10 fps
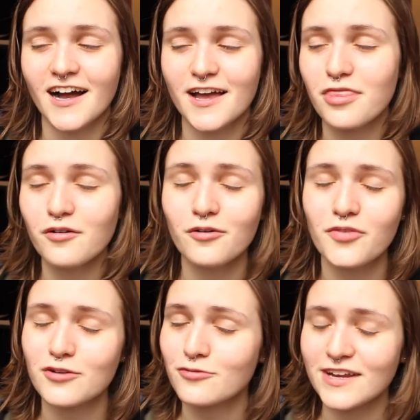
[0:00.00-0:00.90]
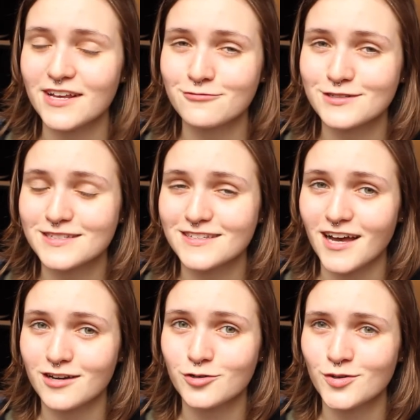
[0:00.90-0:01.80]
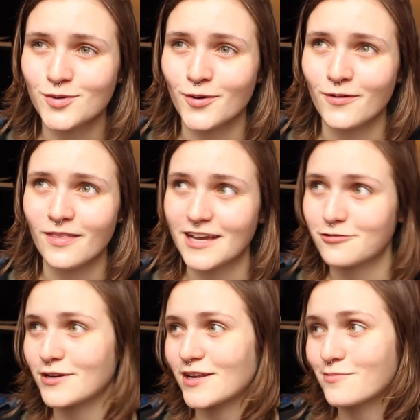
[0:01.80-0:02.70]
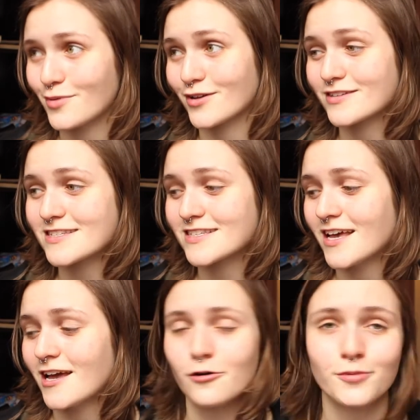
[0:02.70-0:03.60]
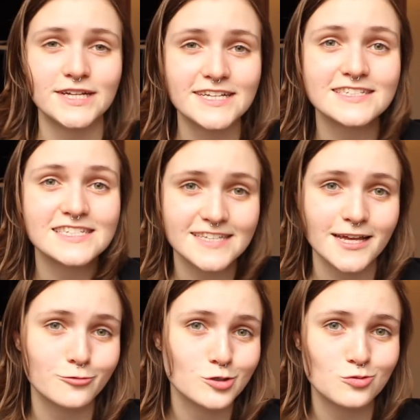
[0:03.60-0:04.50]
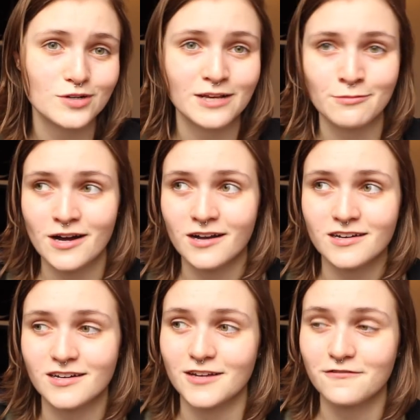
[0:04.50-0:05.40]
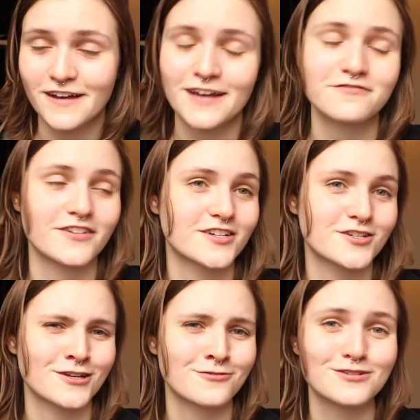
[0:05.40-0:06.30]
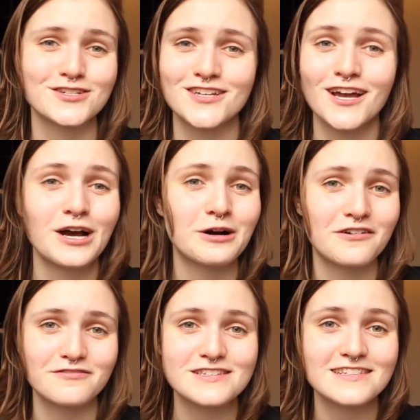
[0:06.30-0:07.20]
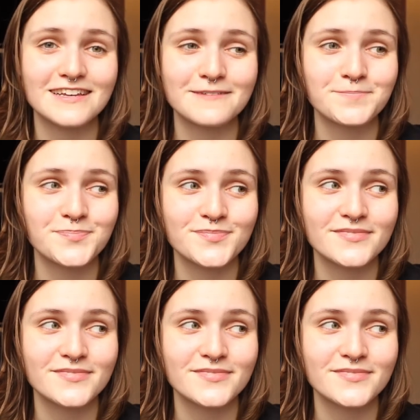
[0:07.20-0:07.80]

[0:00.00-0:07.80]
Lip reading: I thought that reading was uncool, like reading books. What I did instead was reading manga and fan fiction, which obviously,